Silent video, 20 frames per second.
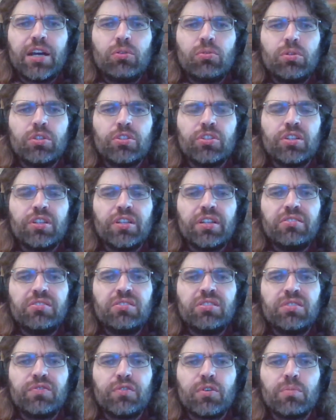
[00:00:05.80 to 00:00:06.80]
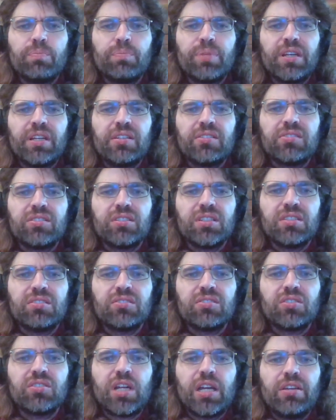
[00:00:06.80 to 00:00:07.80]
Calculus for
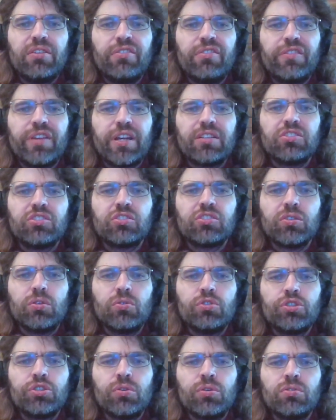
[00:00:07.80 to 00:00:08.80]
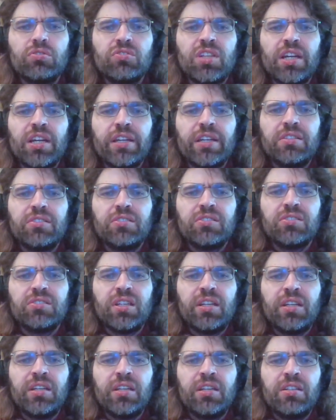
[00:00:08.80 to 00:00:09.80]
Business Life and Social
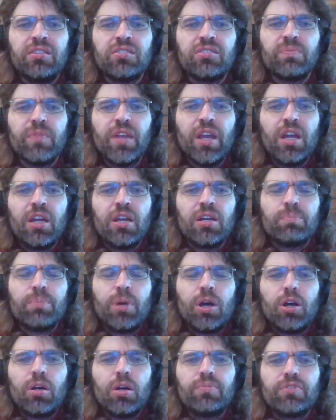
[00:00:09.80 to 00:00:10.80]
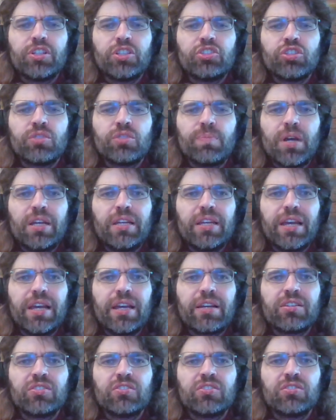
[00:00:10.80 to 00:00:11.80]
Sciences, published by
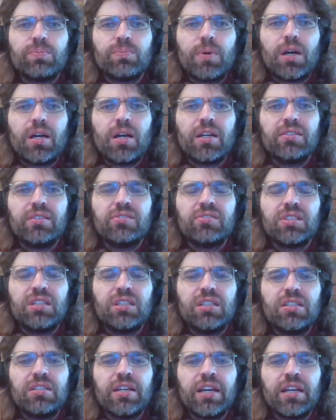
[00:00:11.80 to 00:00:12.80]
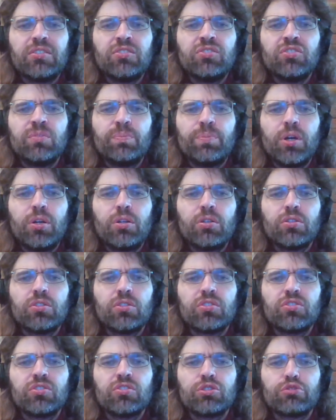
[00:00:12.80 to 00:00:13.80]
XYZ
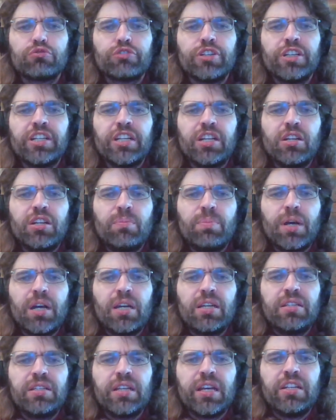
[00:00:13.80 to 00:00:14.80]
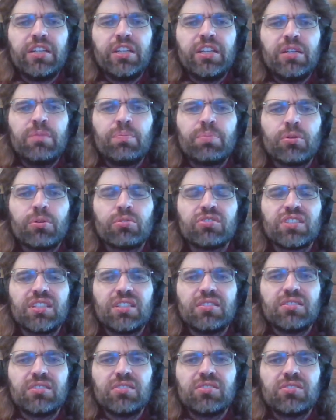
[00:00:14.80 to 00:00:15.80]
Textbooks, written by Denny
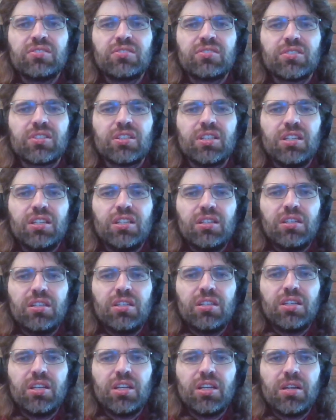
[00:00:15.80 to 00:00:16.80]
Burzynski.